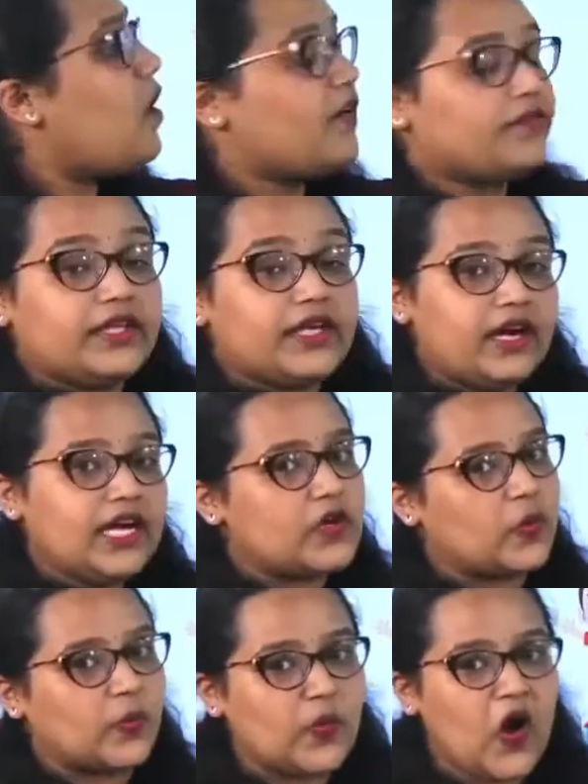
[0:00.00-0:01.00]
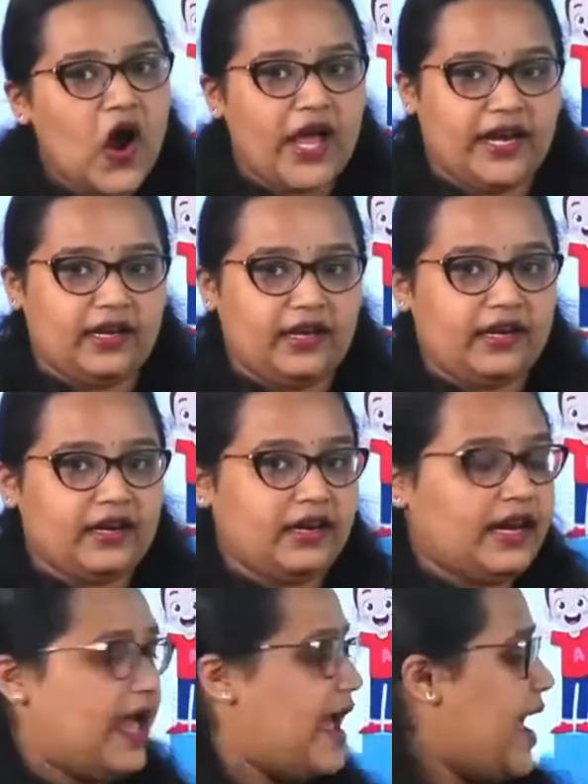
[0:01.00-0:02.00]
of the wall.
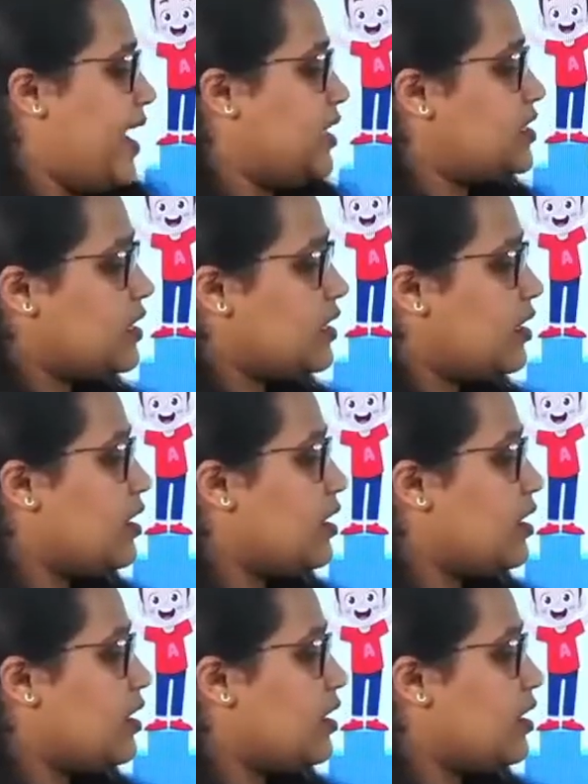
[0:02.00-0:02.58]
And